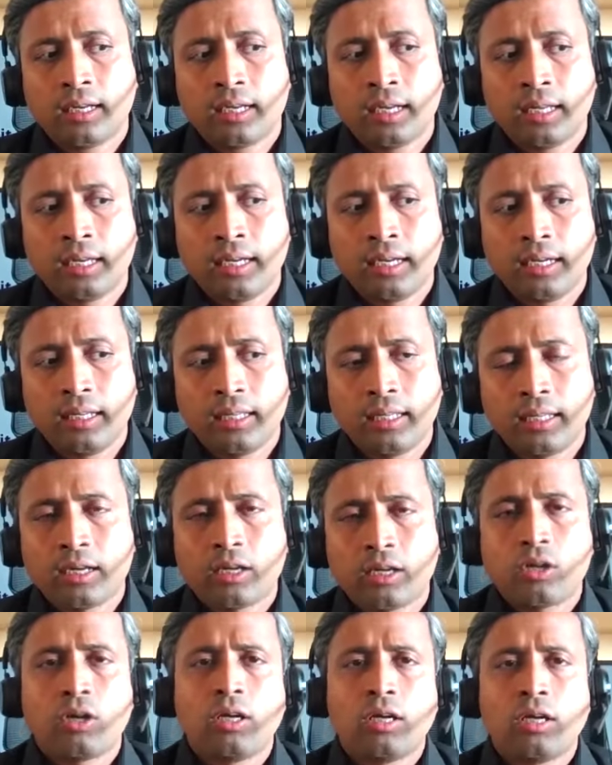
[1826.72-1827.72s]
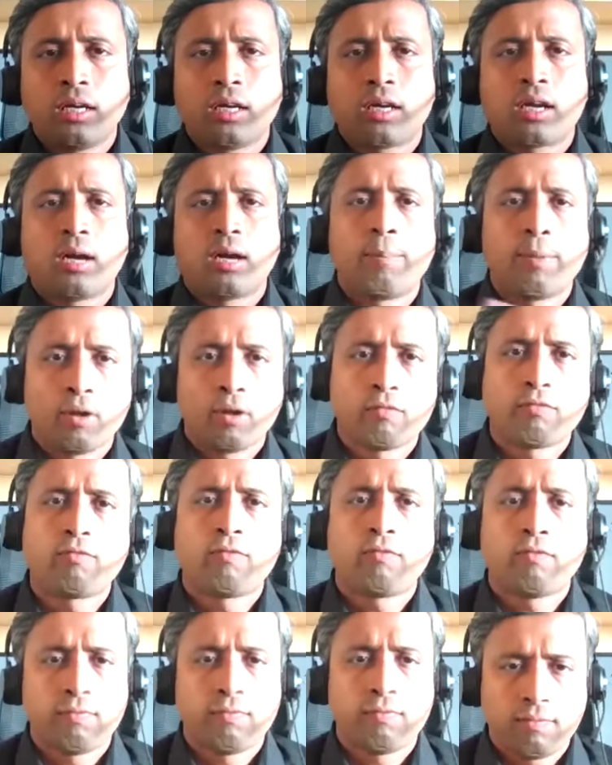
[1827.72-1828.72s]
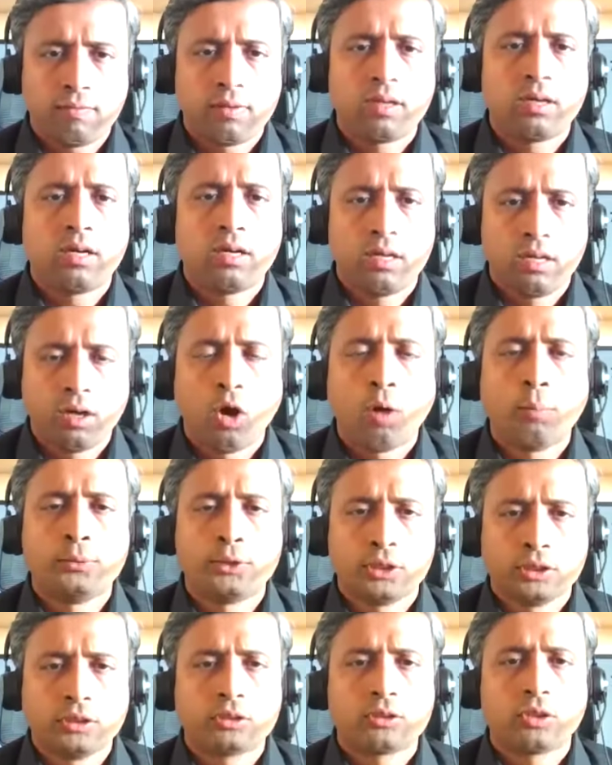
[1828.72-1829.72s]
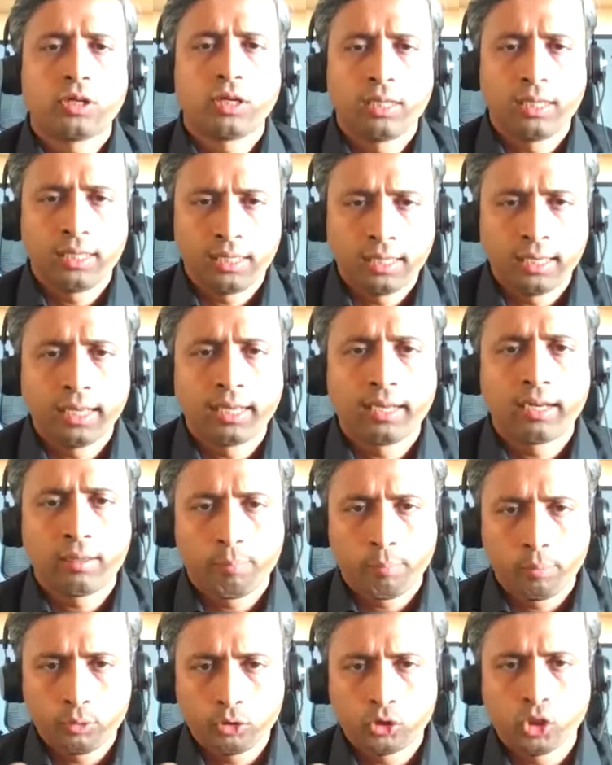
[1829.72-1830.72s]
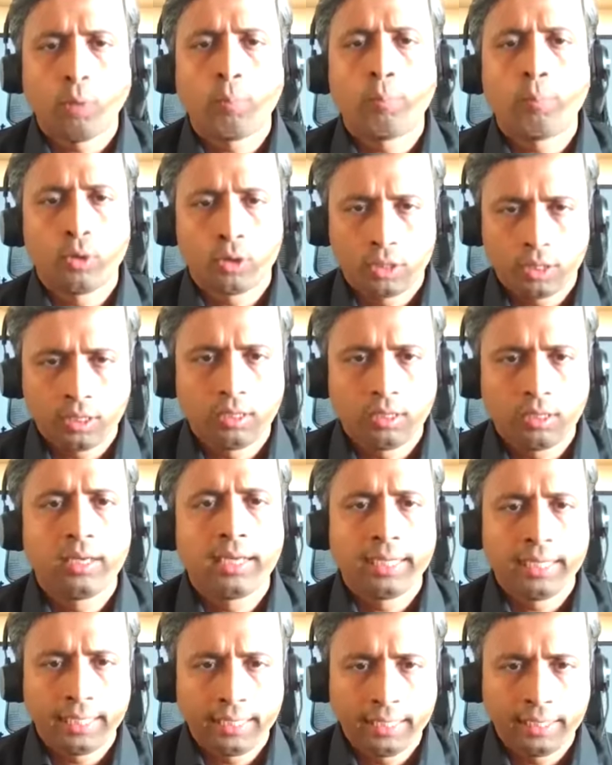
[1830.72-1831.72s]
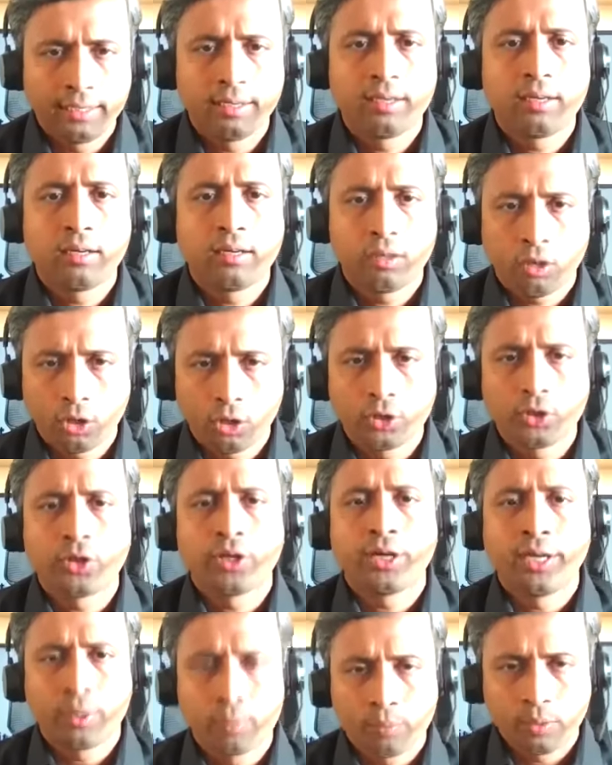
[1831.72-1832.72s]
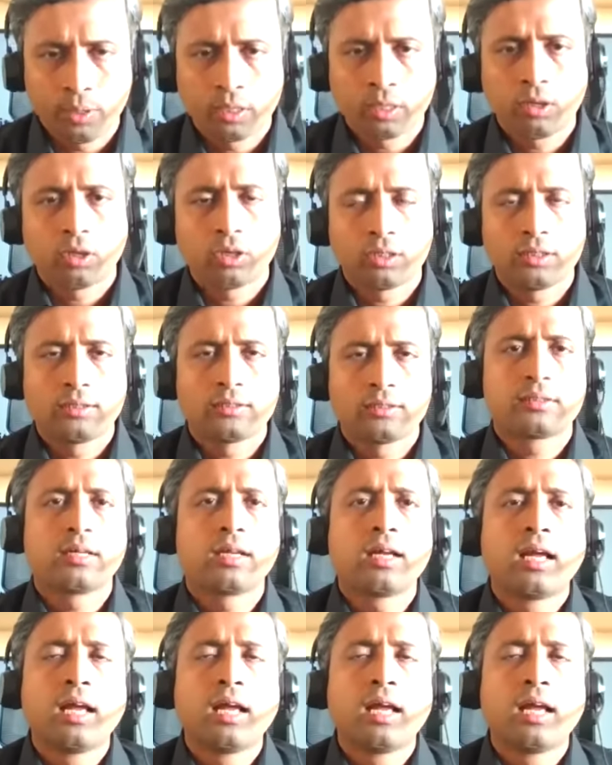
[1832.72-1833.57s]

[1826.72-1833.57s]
currently there are only couple of options only, like job portal, LinkedIn, or your network, or the.